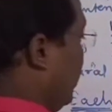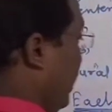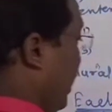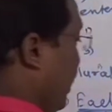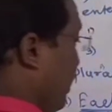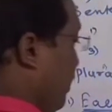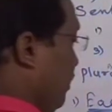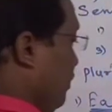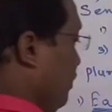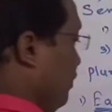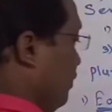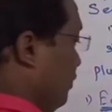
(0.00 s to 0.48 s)

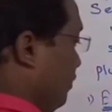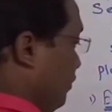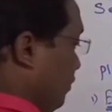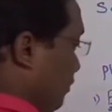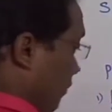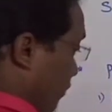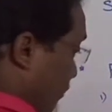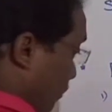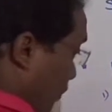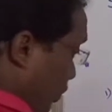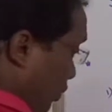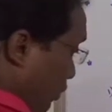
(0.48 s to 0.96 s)

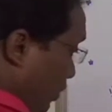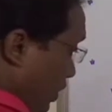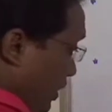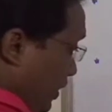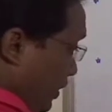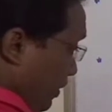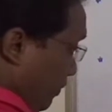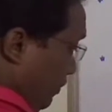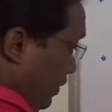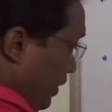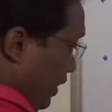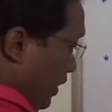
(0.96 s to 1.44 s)
that
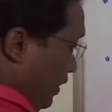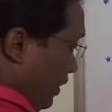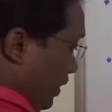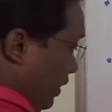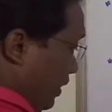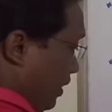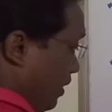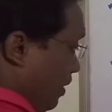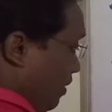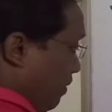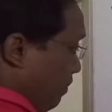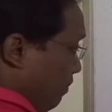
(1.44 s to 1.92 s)
plural subject,
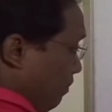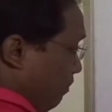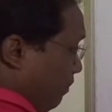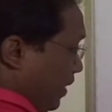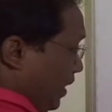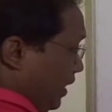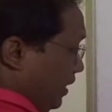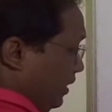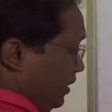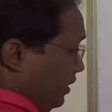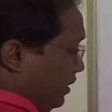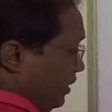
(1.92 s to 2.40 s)

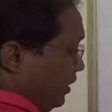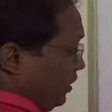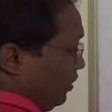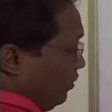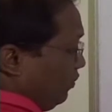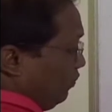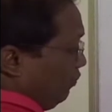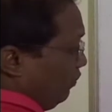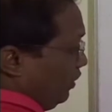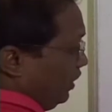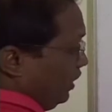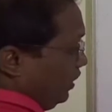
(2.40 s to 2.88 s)
but
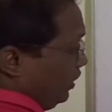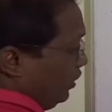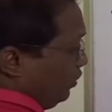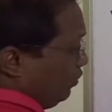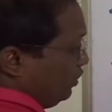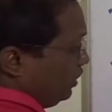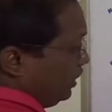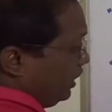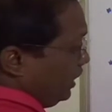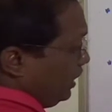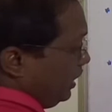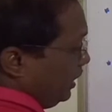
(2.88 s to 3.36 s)
we
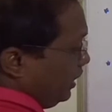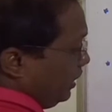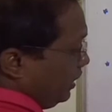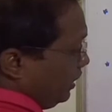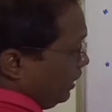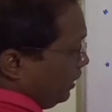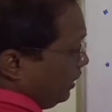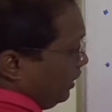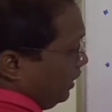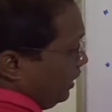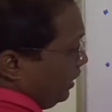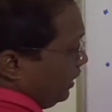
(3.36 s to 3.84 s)
using
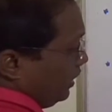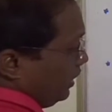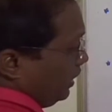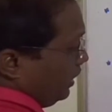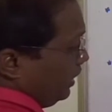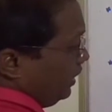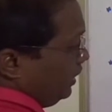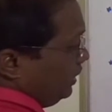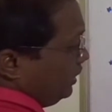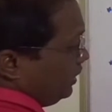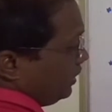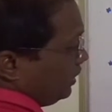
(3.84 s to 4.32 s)
here
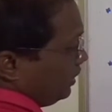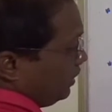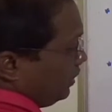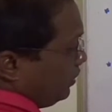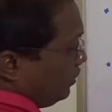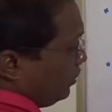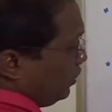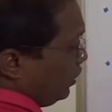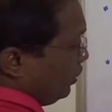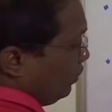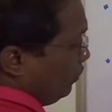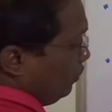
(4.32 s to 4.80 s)

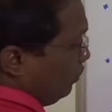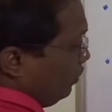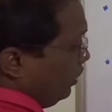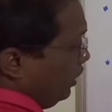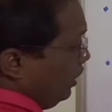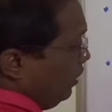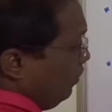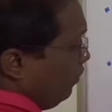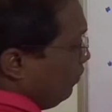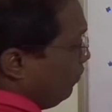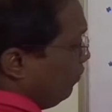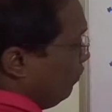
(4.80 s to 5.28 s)
is
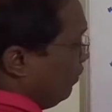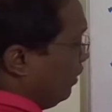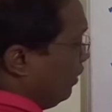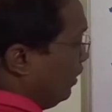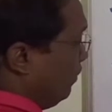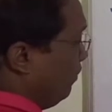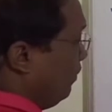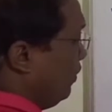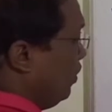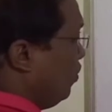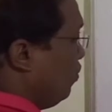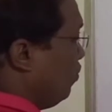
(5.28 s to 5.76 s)
singular
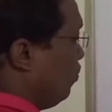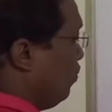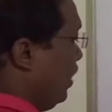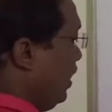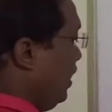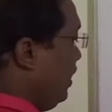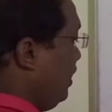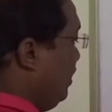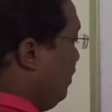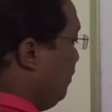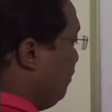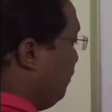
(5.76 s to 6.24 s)
verb.
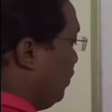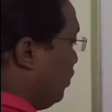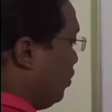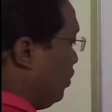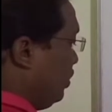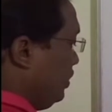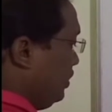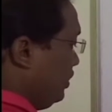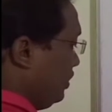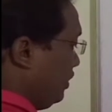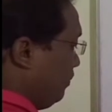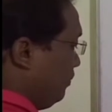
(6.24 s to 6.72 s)
Why?
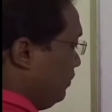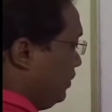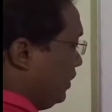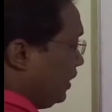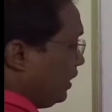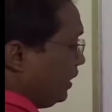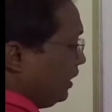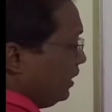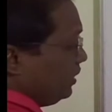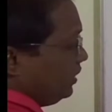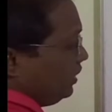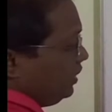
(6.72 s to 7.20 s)
Because
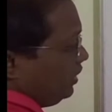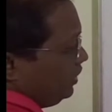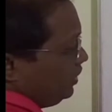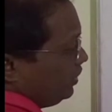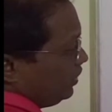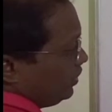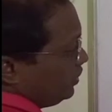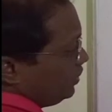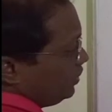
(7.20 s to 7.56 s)
subject is a